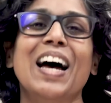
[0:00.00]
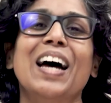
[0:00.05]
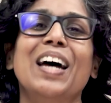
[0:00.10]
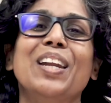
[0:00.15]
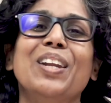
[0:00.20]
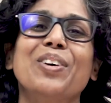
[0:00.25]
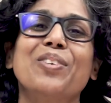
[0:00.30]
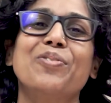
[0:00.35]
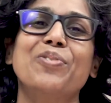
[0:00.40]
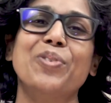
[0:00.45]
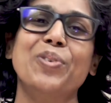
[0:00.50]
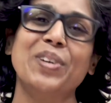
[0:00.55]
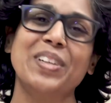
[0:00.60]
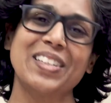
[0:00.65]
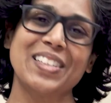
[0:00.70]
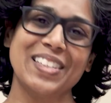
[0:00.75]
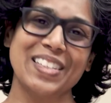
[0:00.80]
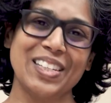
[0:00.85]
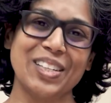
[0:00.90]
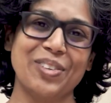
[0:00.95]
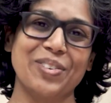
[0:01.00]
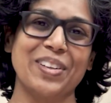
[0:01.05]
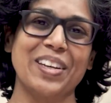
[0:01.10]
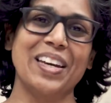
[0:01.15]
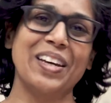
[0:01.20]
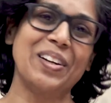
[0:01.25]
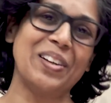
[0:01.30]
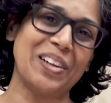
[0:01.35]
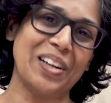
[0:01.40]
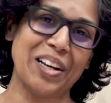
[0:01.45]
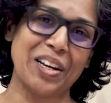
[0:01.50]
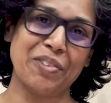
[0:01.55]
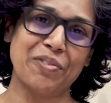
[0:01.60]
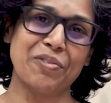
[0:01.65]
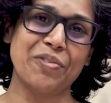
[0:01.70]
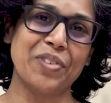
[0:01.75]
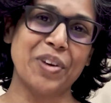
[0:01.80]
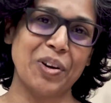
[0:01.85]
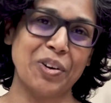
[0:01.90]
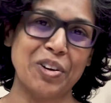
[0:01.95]
I look forward to seeing you again
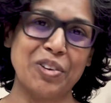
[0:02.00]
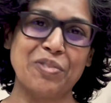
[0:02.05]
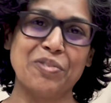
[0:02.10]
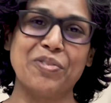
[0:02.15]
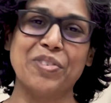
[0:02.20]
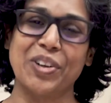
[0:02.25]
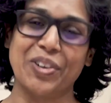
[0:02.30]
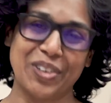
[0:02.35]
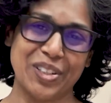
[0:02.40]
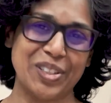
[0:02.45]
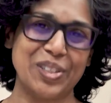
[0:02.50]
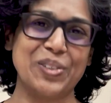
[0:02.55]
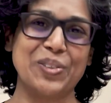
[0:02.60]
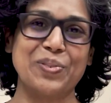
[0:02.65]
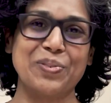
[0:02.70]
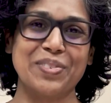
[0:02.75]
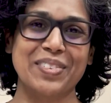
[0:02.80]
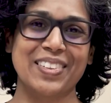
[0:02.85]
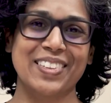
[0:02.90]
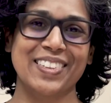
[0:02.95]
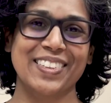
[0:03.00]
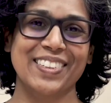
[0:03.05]
online very, very soon.